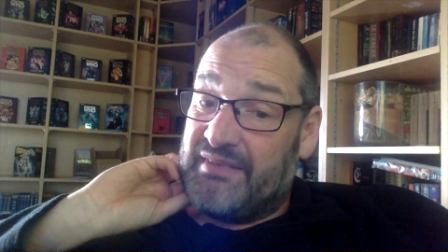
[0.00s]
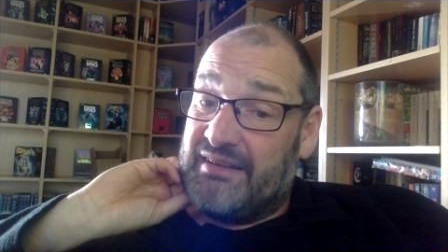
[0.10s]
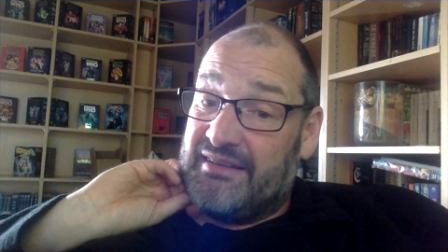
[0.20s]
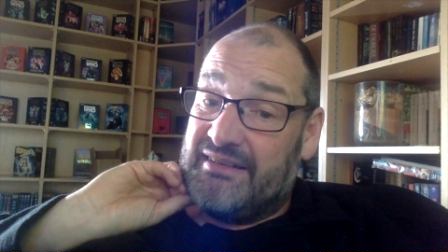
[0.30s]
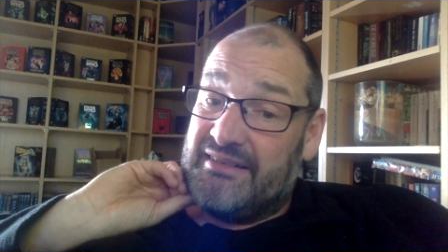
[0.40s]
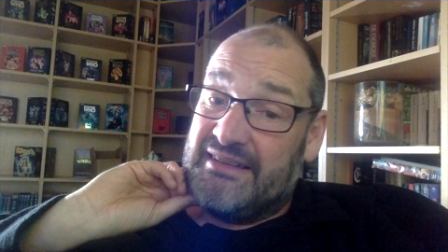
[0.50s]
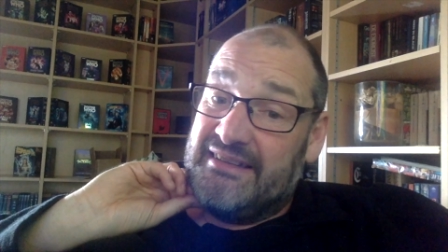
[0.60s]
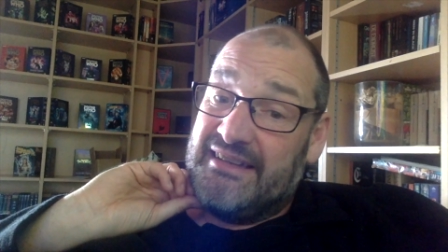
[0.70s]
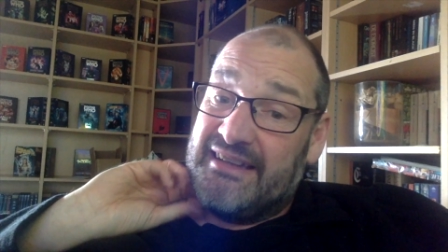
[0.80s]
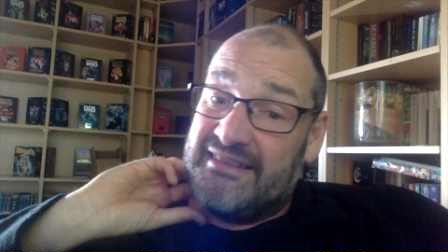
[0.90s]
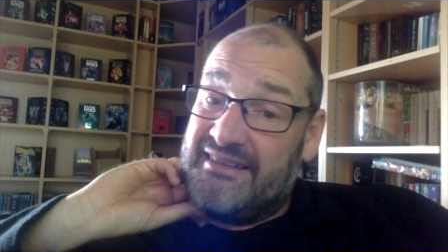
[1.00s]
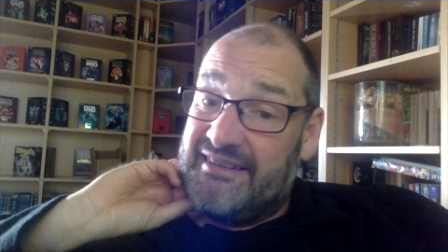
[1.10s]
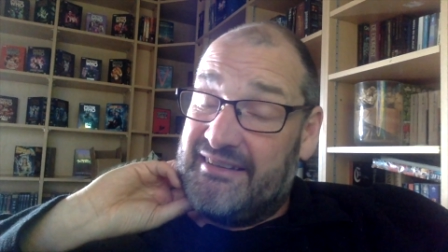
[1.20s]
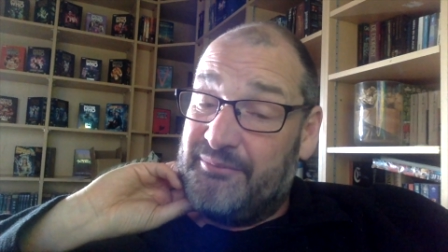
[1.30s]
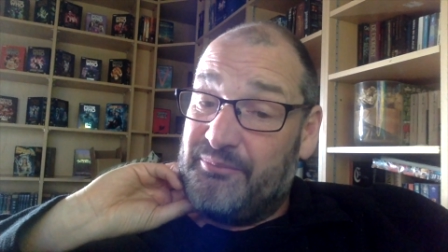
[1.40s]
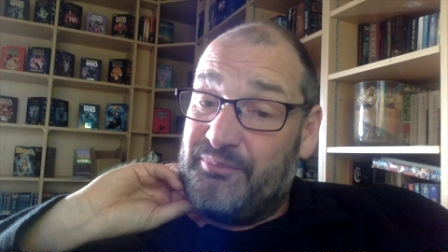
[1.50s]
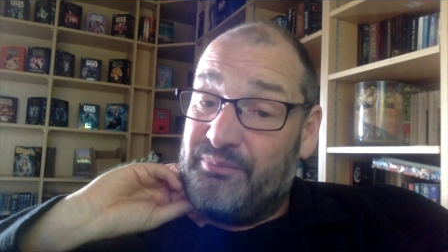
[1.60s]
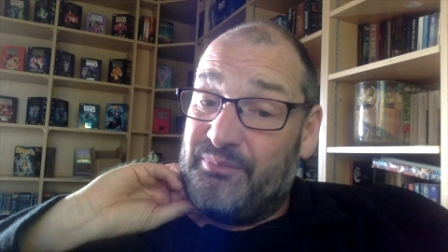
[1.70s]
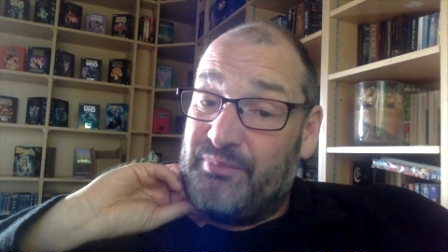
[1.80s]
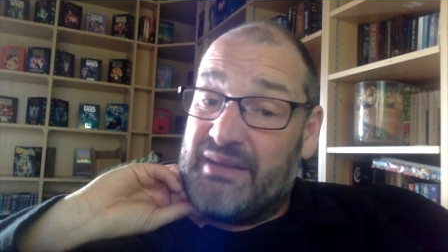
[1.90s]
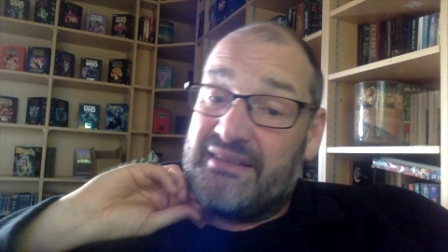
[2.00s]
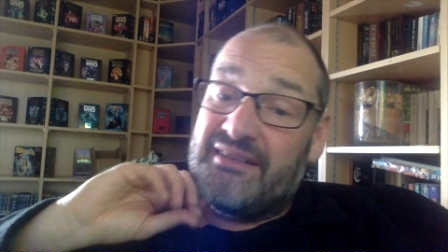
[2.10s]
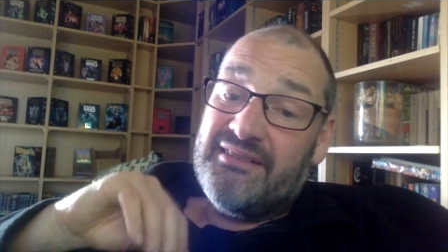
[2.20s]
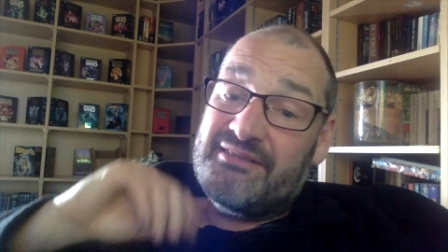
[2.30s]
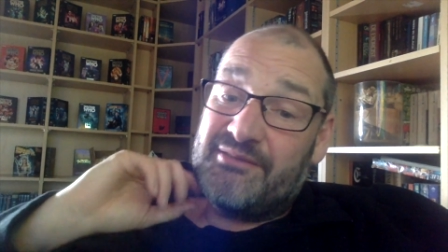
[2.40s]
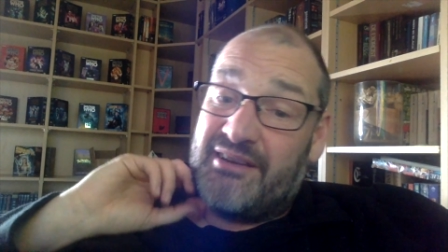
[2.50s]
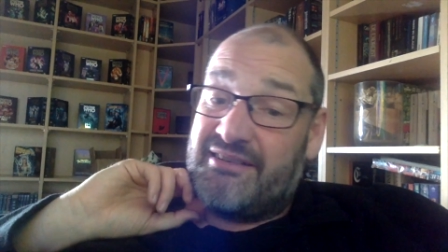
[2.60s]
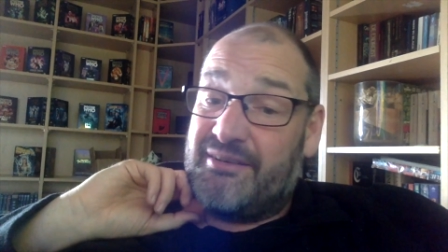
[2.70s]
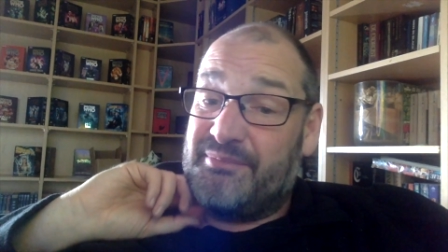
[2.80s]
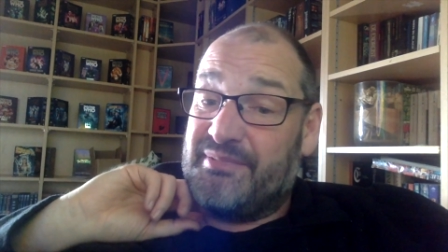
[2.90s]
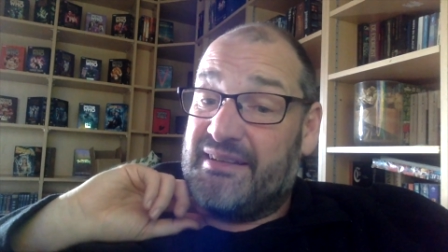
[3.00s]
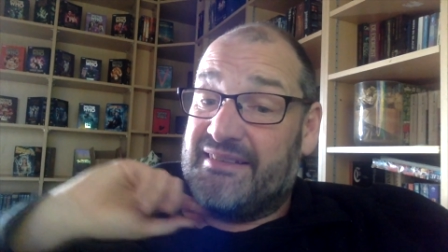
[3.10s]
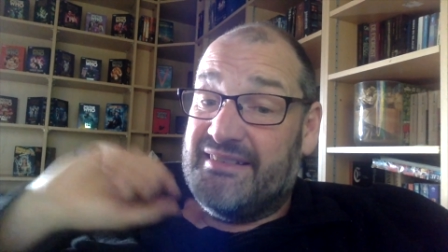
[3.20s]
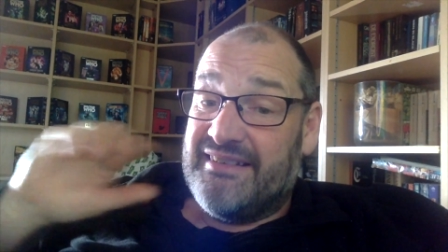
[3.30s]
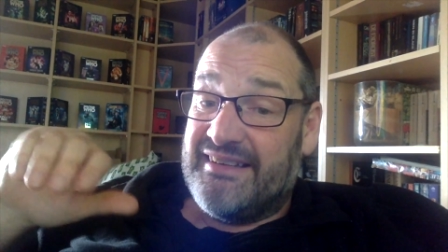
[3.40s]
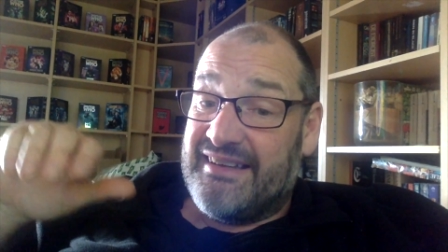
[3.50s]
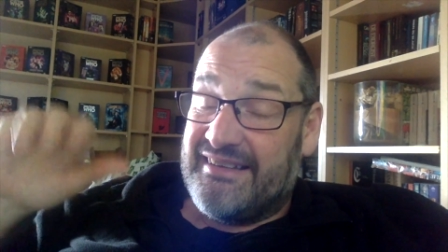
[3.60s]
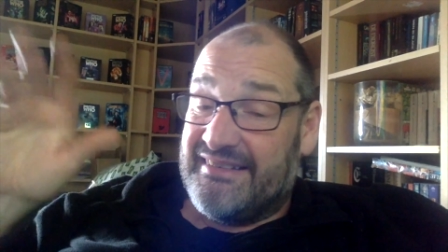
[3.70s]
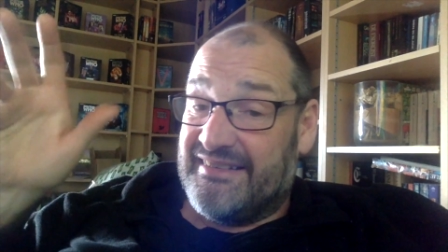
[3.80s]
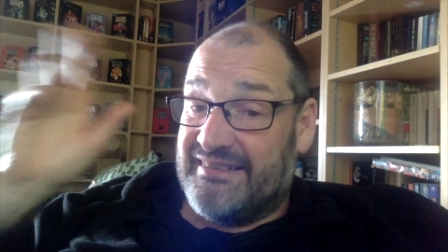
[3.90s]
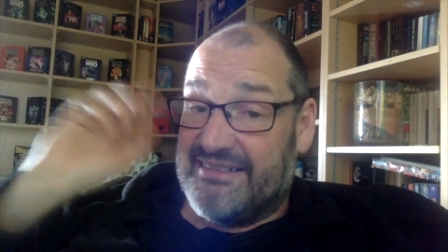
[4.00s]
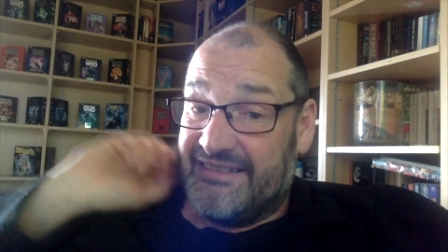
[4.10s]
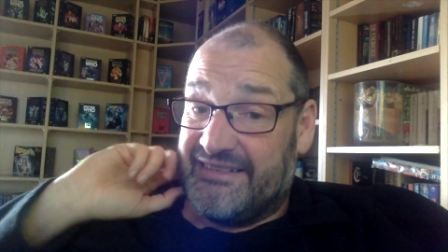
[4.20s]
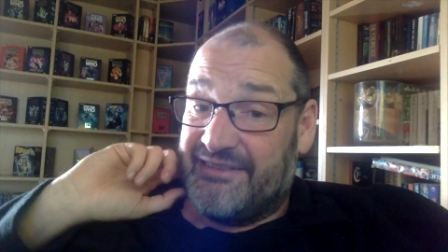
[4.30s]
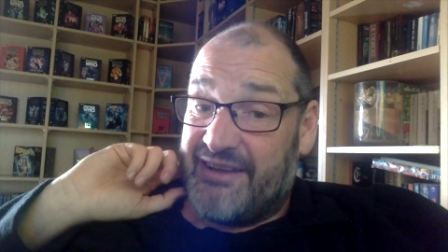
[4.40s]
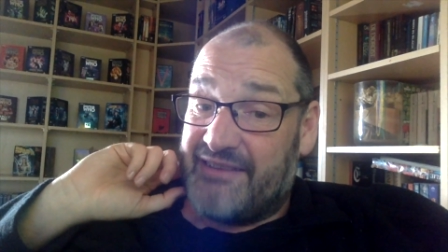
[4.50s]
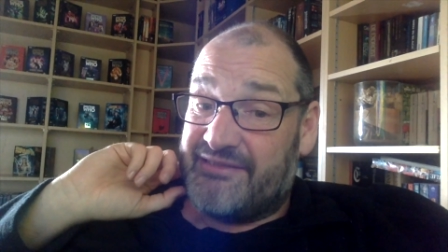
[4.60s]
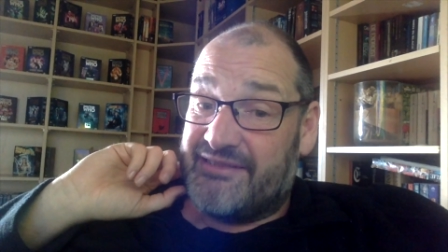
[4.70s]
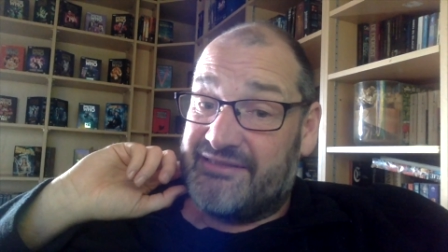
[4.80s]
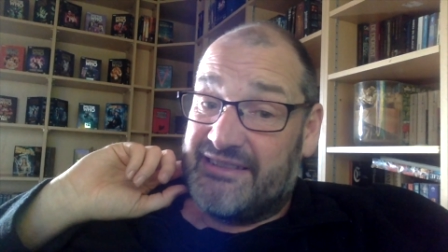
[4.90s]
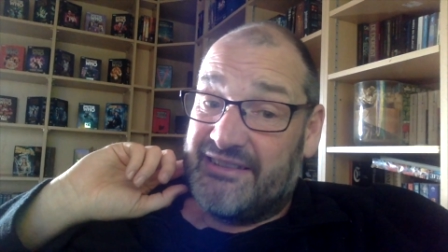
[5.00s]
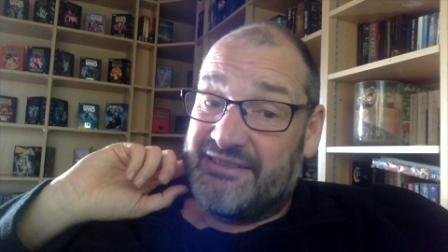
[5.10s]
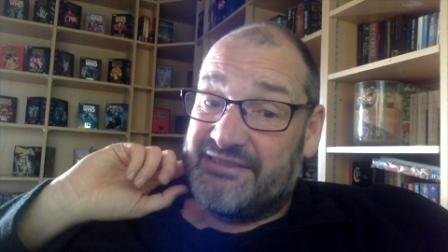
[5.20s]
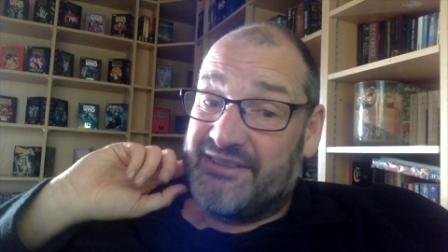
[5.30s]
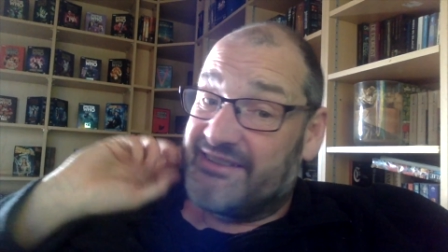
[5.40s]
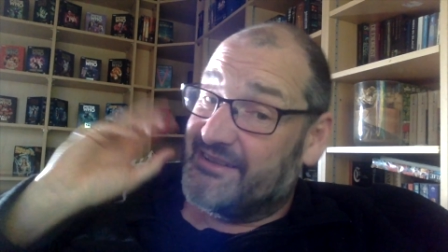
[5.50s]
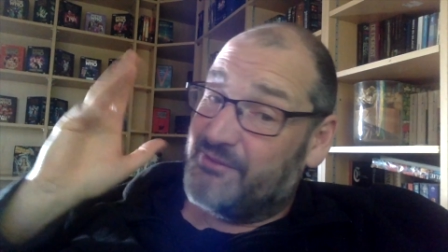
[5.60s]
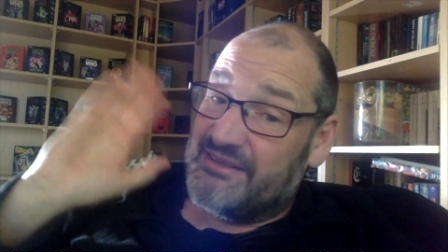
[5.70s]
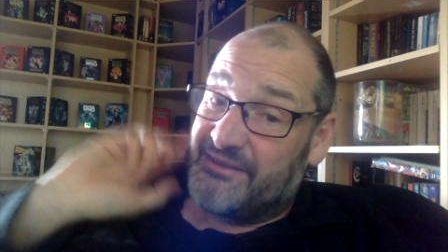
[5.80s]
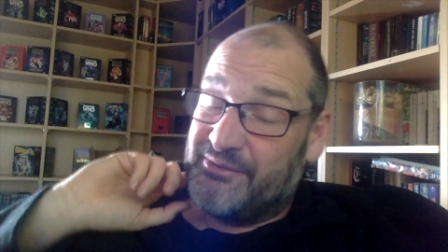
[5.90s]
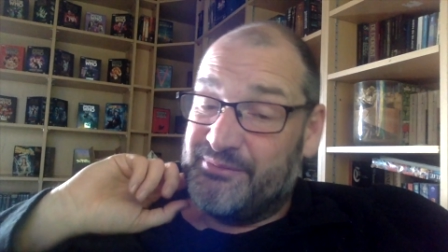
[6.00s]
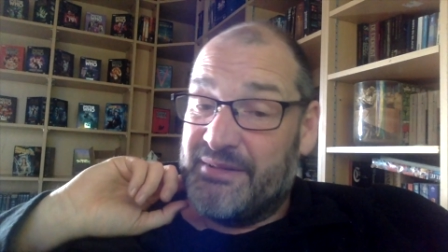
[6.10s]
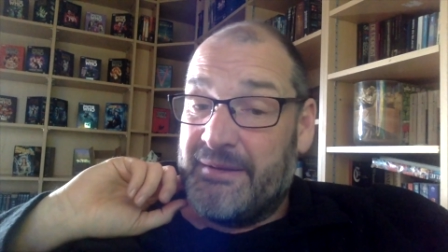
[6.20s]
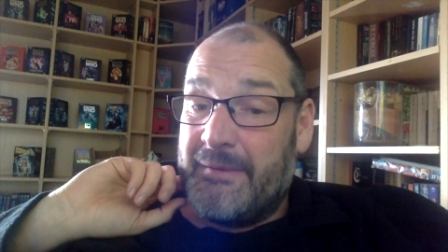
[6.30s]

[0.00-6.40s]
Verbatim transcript: Uh, in the end, he picked another truck up, and the guy, the the driver of the other truck, he went home.